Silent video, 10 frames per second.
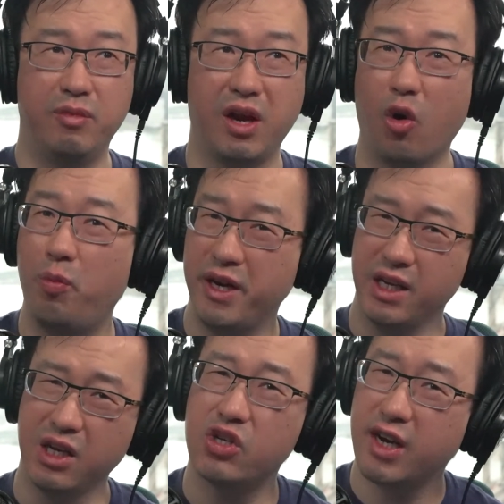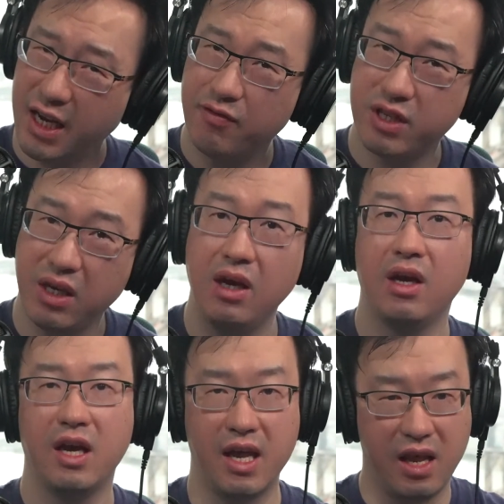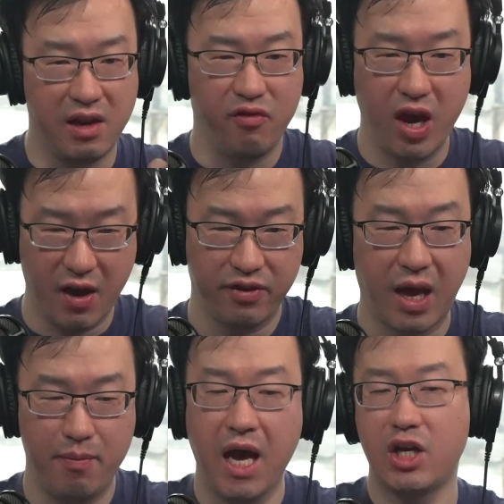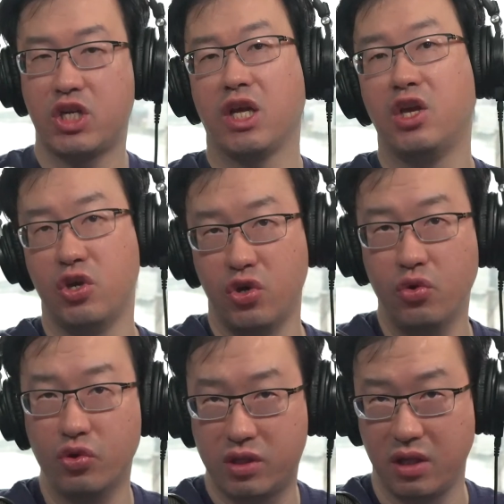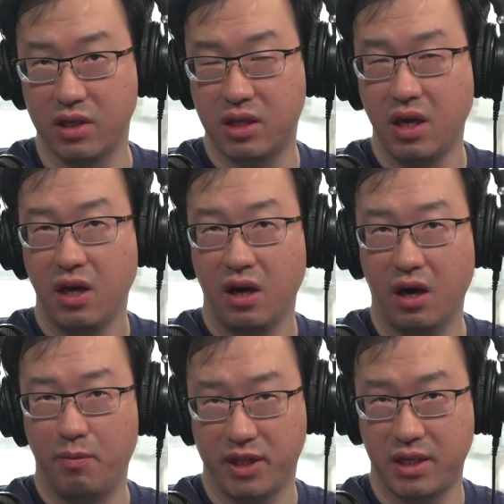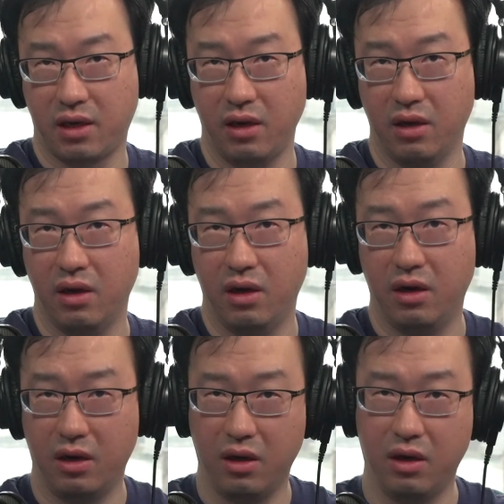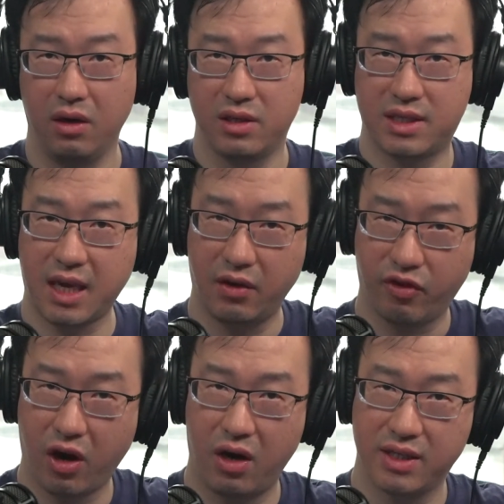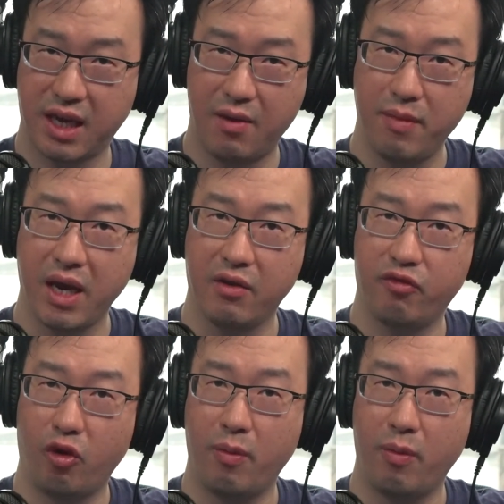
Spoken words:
open edition NFT. And then if you have that badge, then can you use this particular set of cards I made for